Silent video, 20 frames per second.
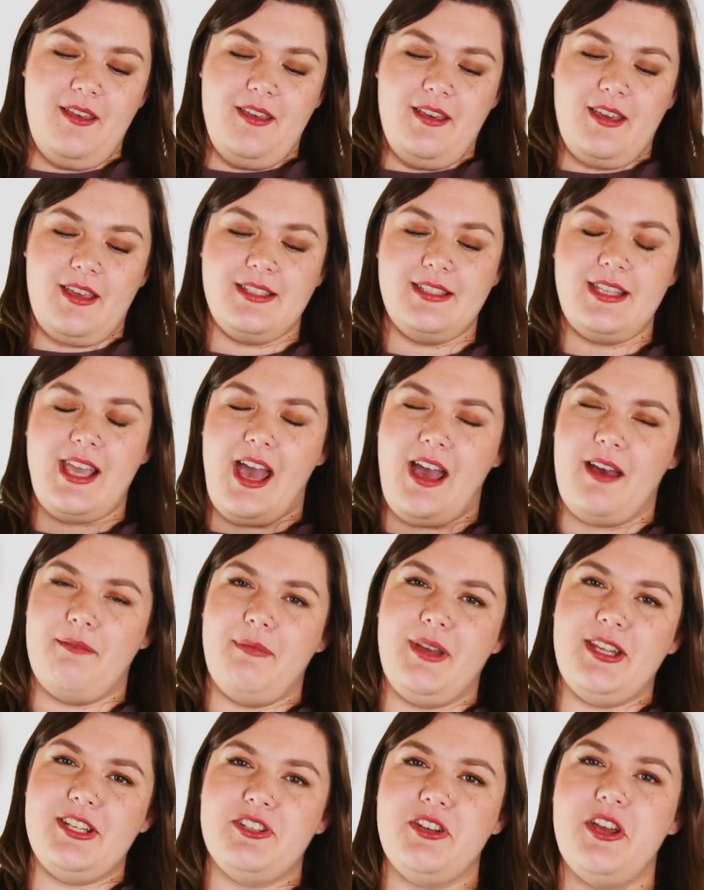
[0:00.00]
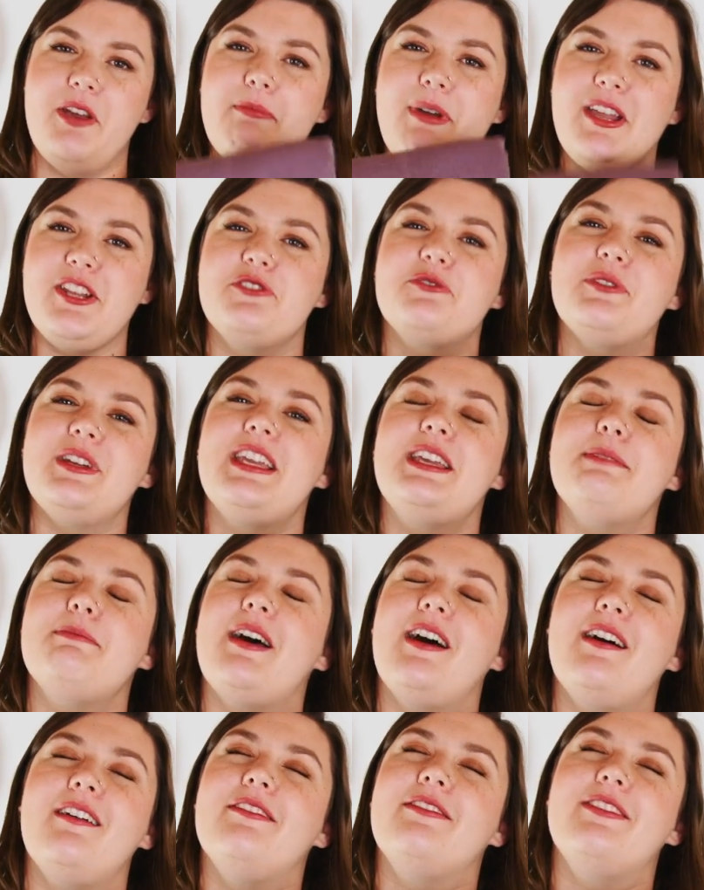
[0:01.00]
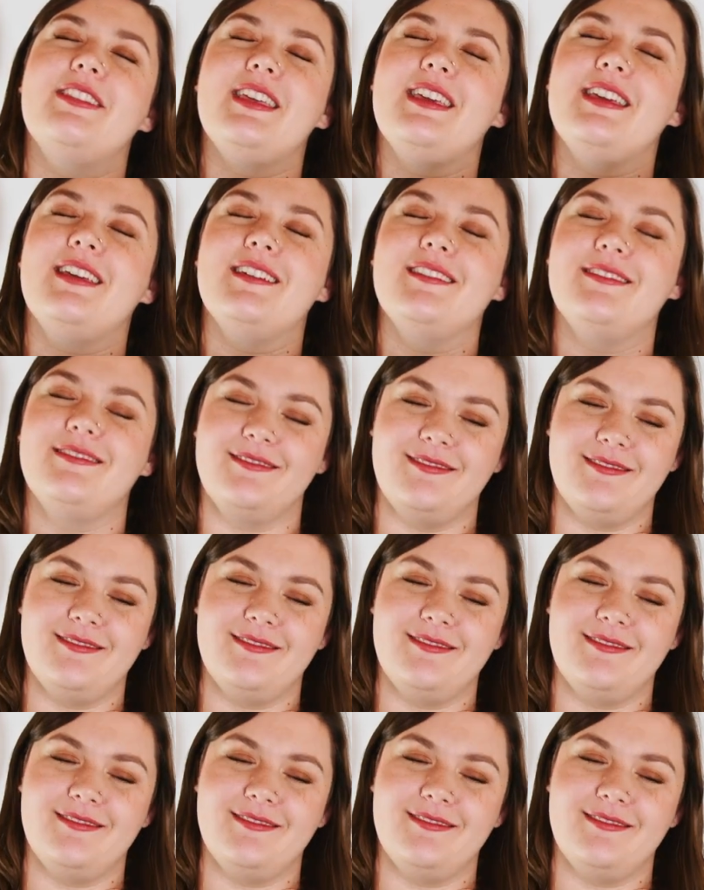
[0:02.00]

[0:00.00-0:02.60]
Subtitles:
Because yeah, my dream of the